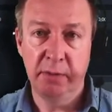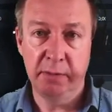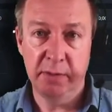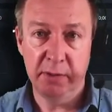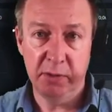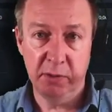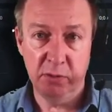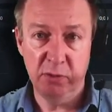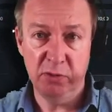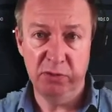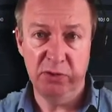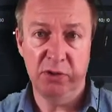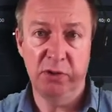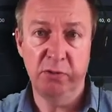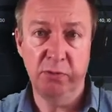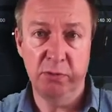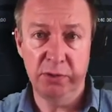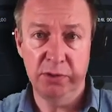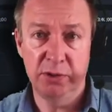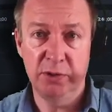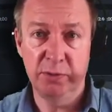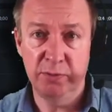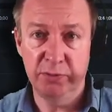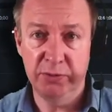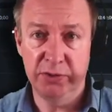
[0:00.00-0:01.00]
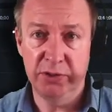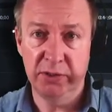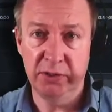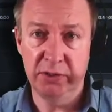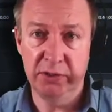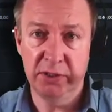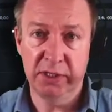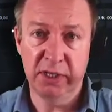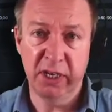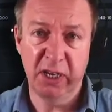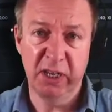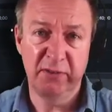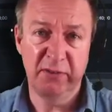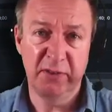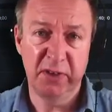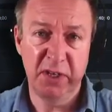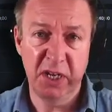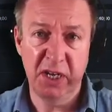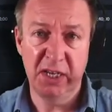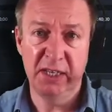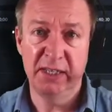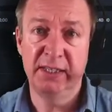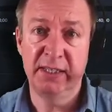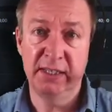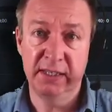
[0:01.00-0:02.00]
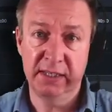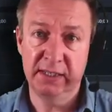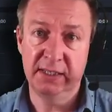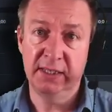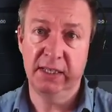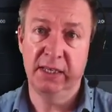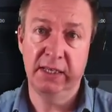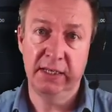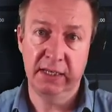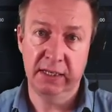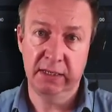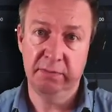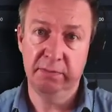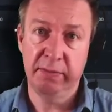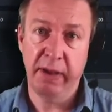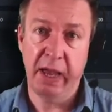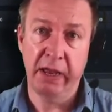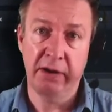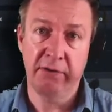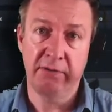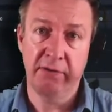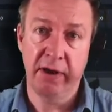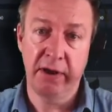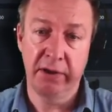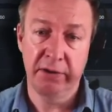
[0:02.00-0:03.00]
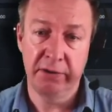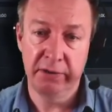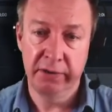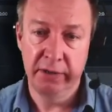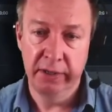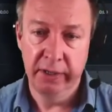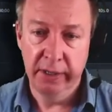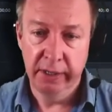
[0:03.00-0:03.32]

we also want to produce a kind of a nice aesthetic background